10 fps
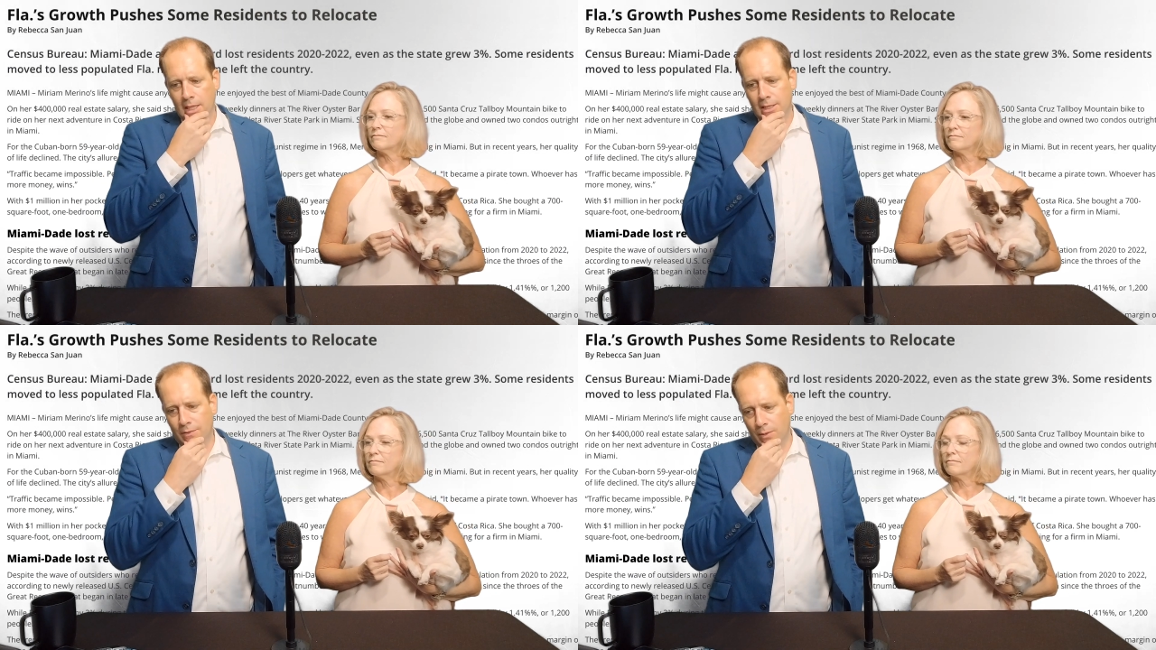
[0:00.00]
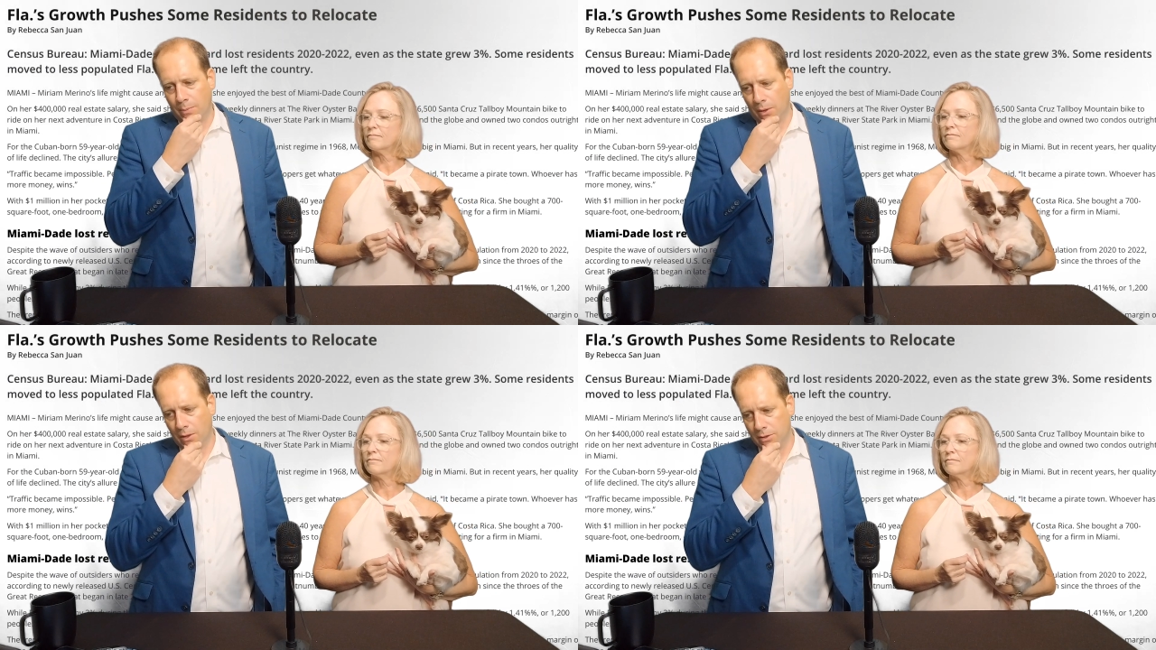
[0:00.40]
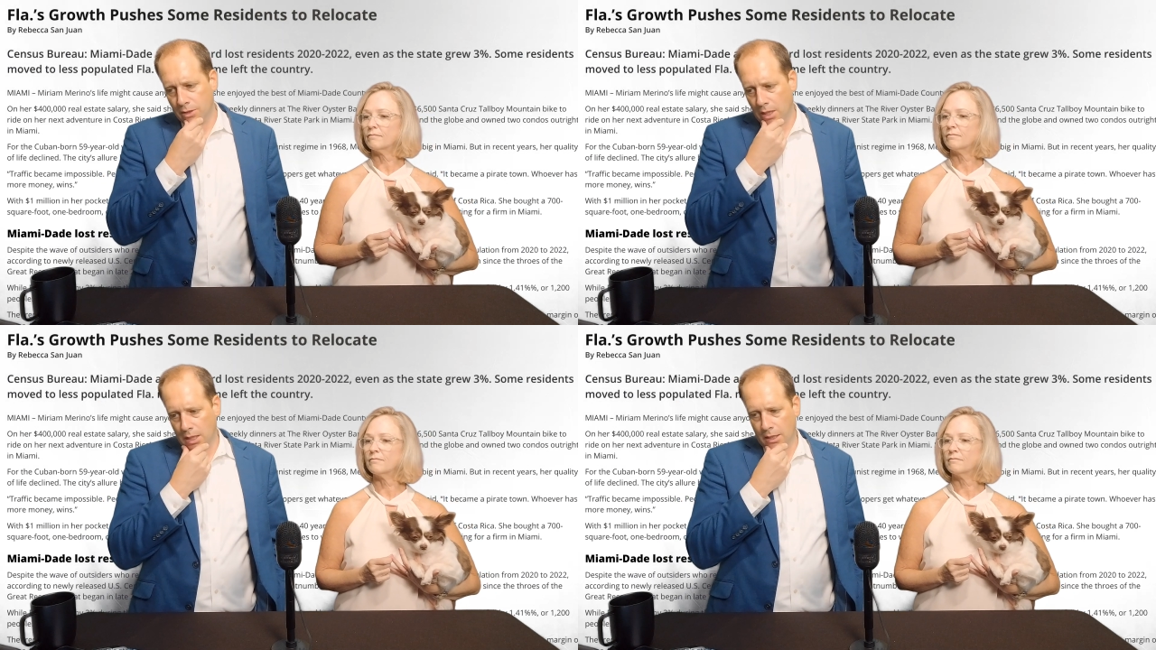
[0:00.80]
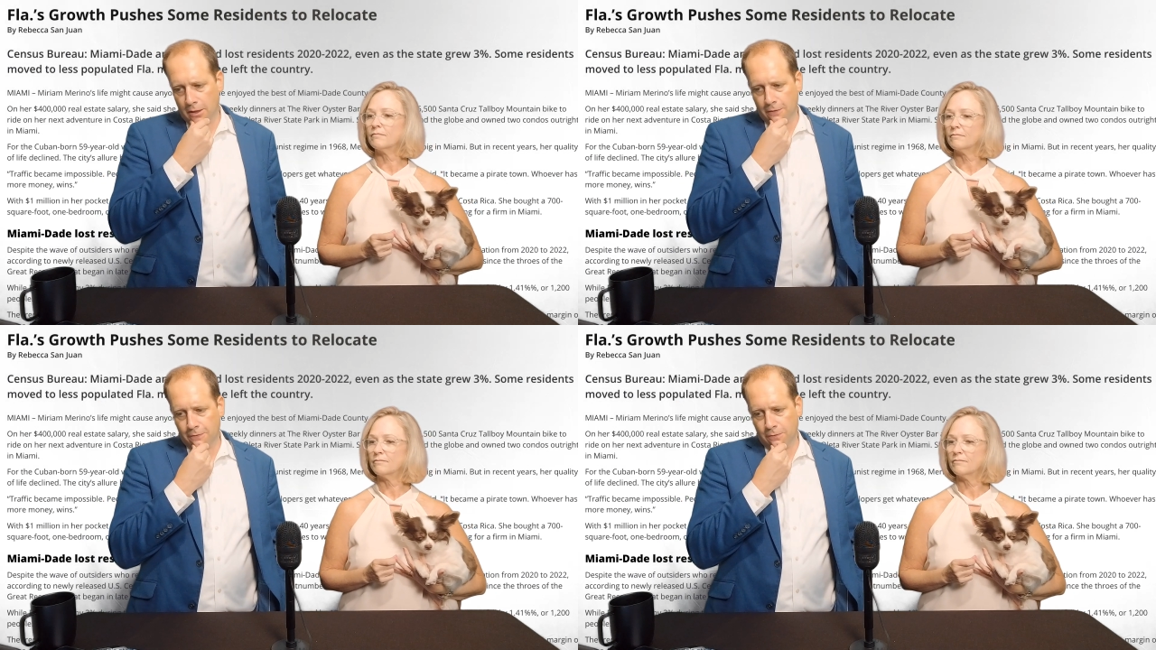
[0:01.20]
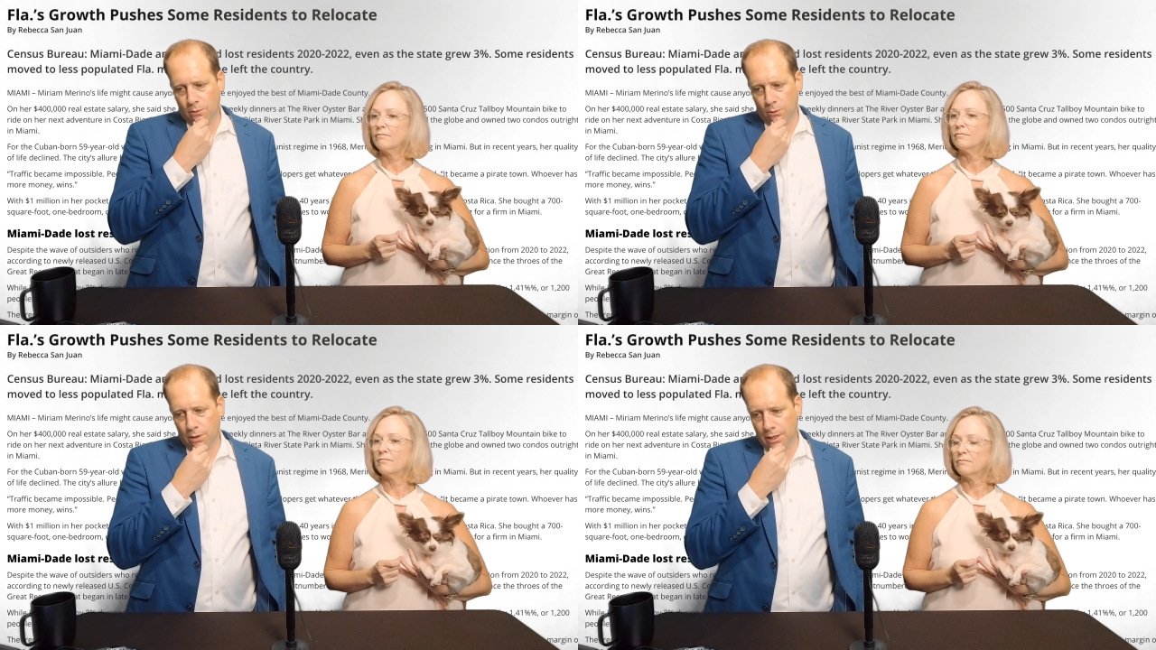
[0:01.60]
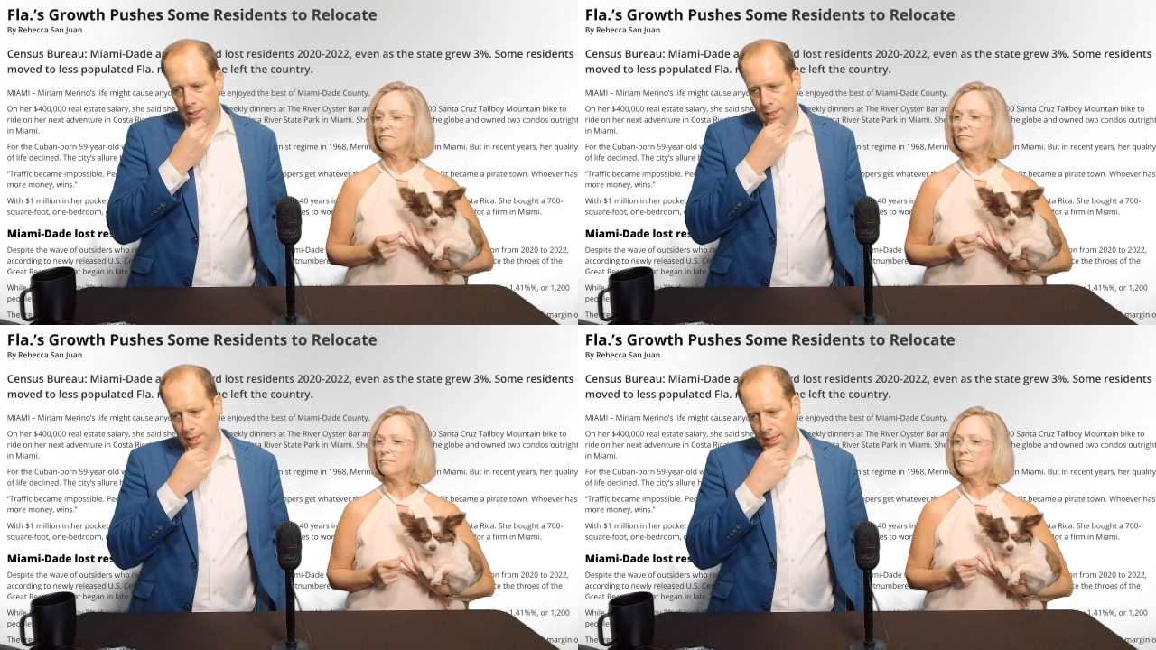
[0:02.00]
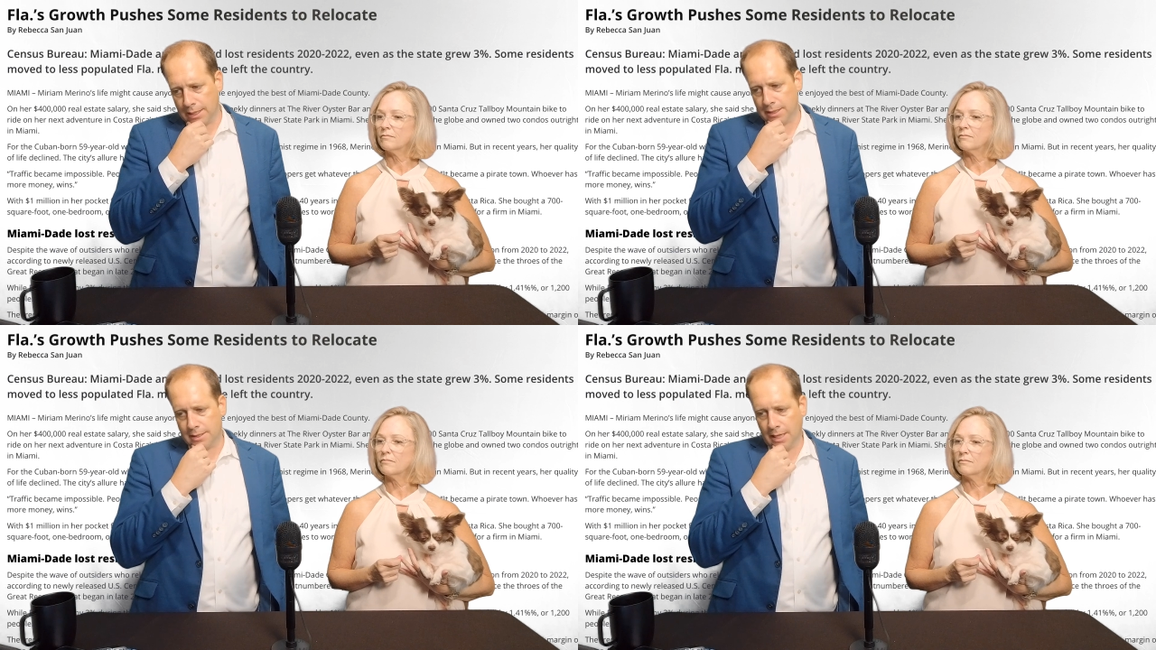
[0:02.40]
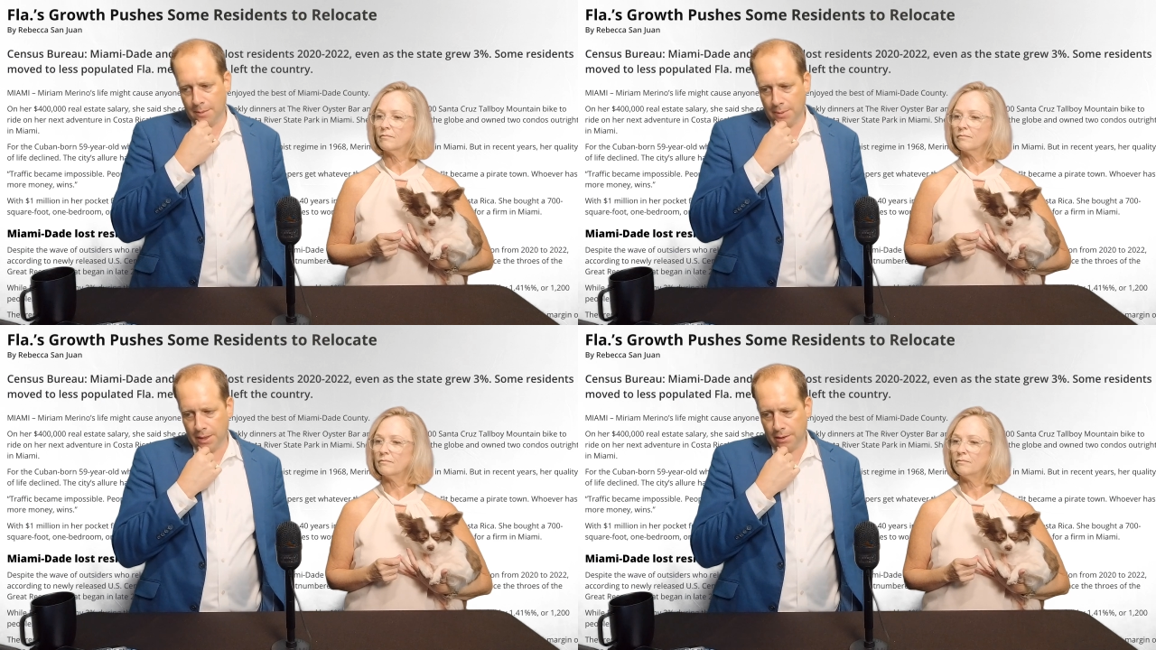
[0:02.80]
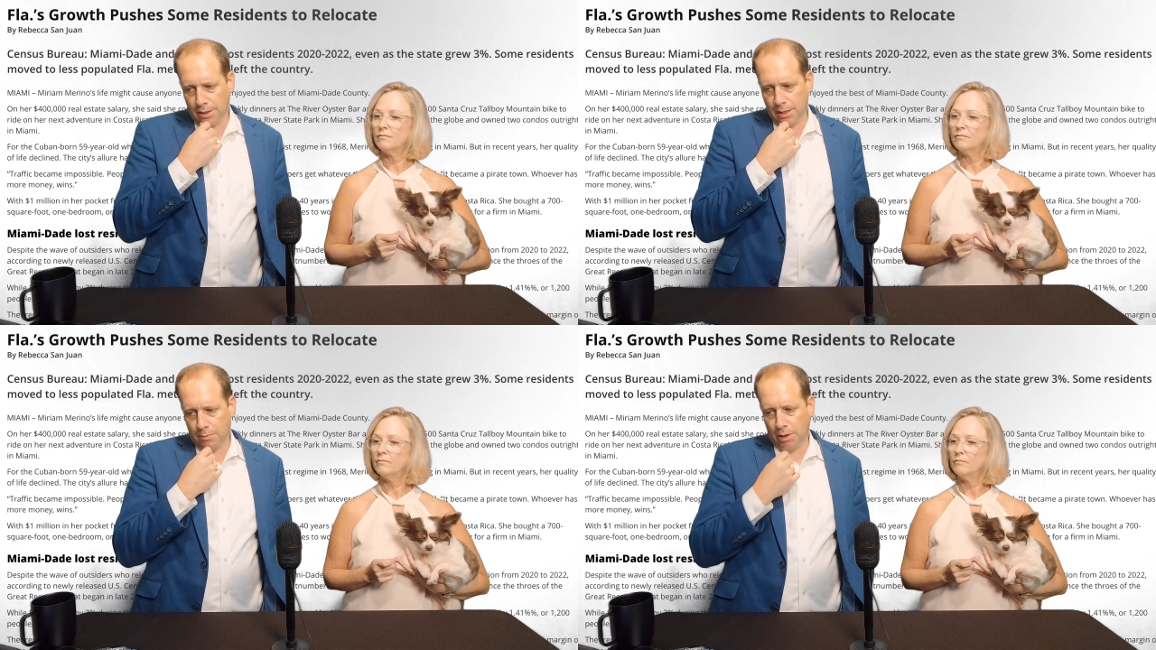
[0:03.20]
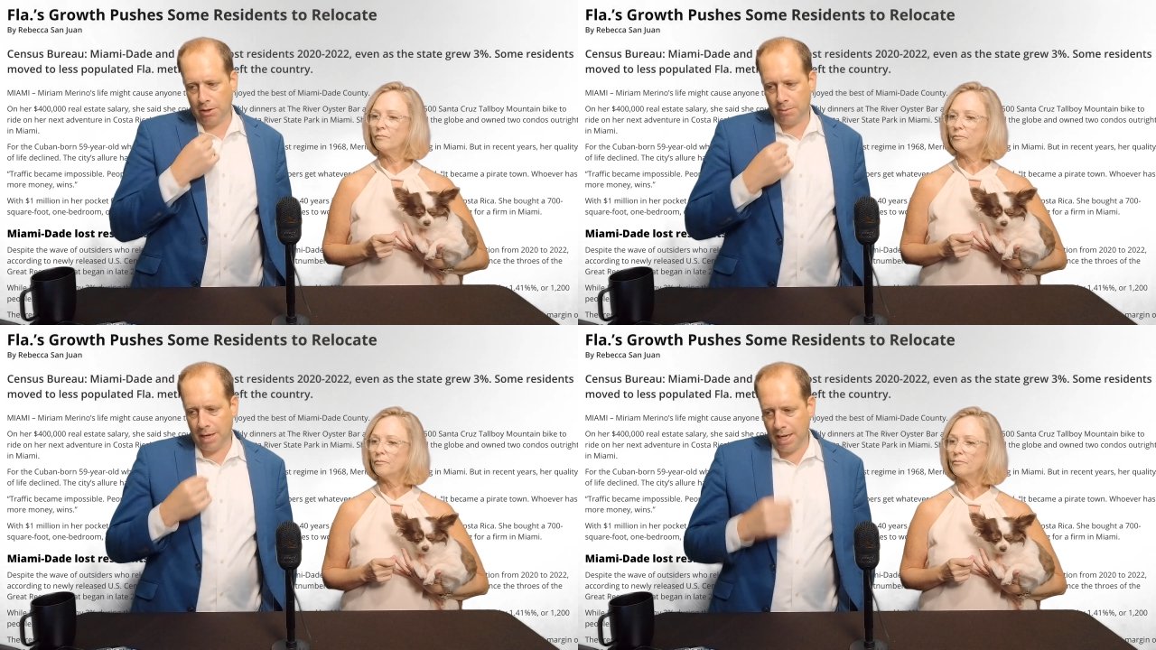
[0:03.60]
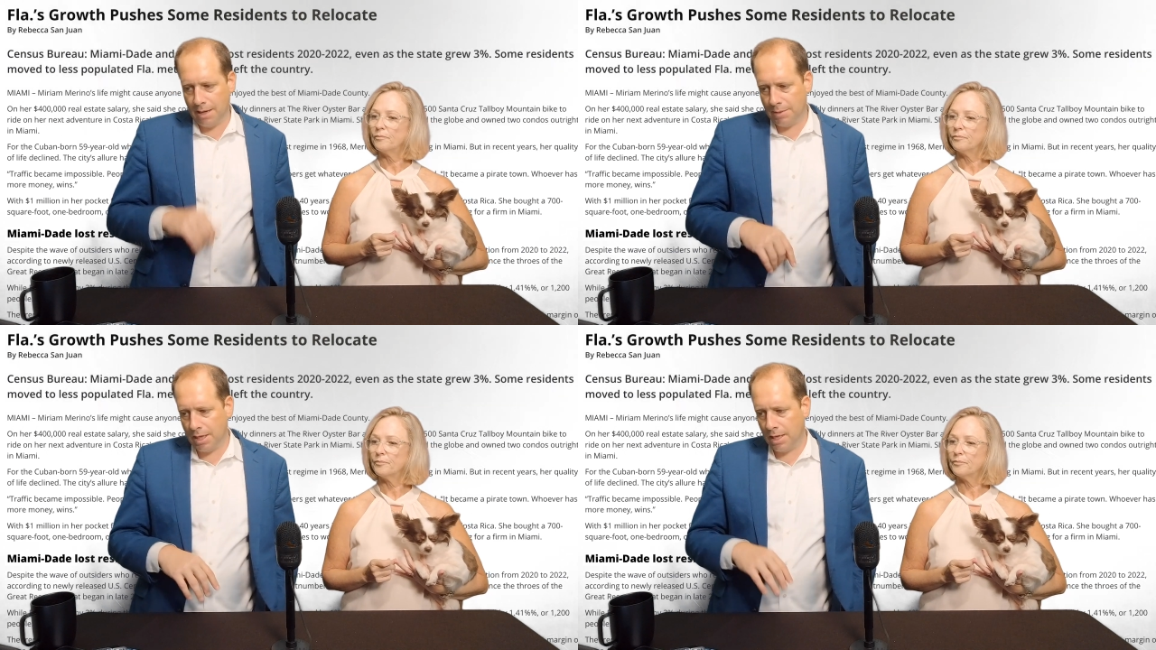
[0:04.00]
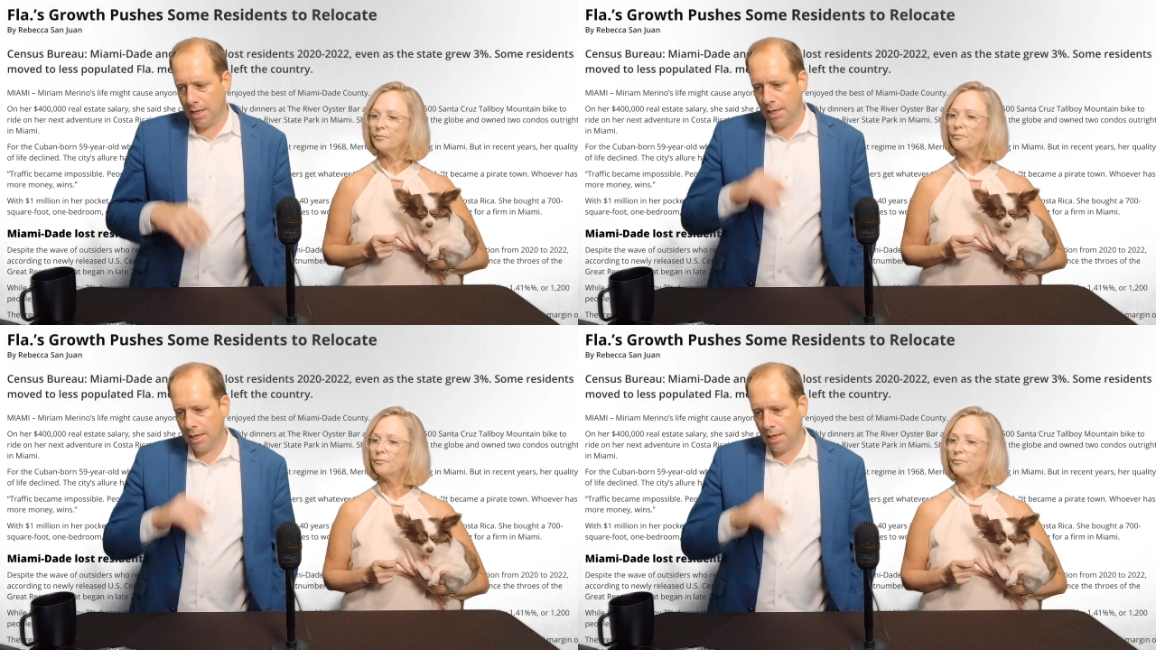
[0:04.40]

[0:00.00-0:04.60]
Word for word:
Speaker 1: different parts of Florida, like the Tampa area prior to Miami.